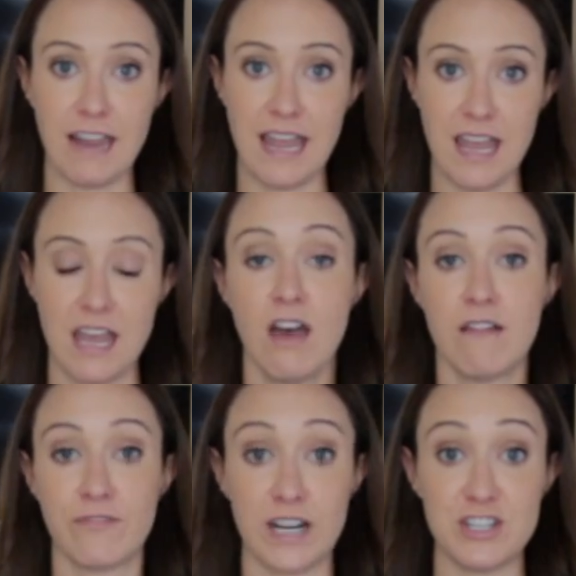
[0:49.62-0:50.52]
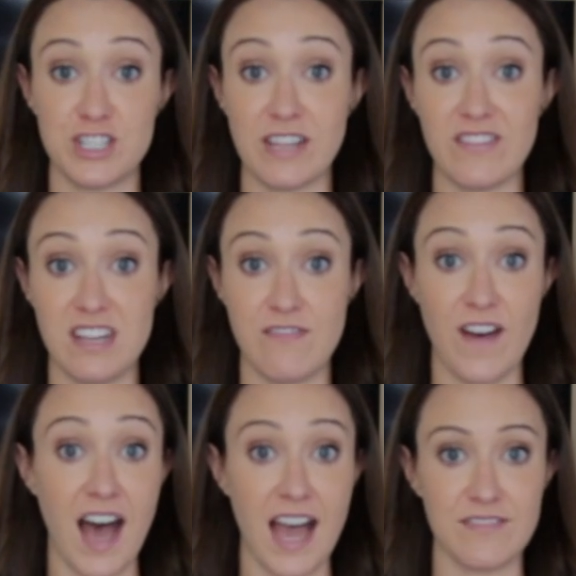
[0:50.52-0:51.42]
a French
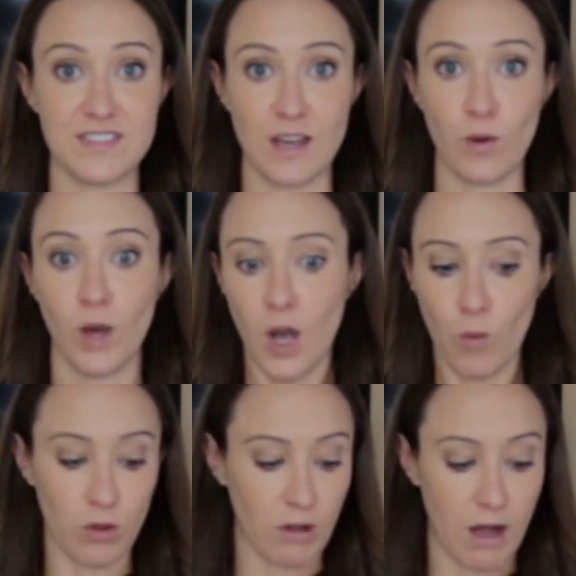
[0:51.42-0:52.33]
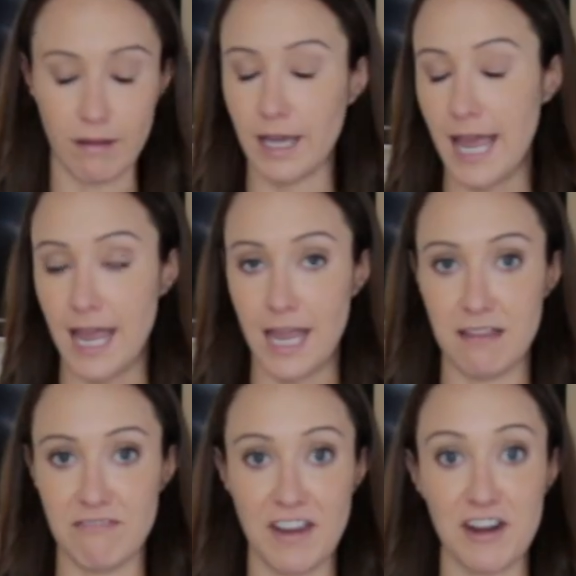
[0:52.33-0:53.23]
75, so we'll call it
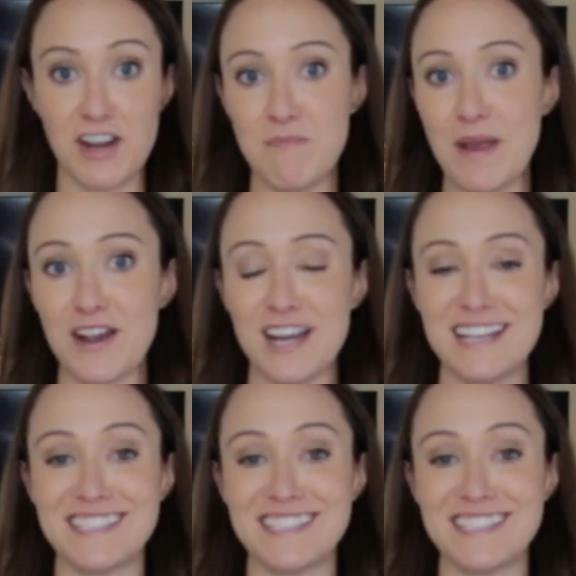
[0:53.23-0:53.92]
a Berry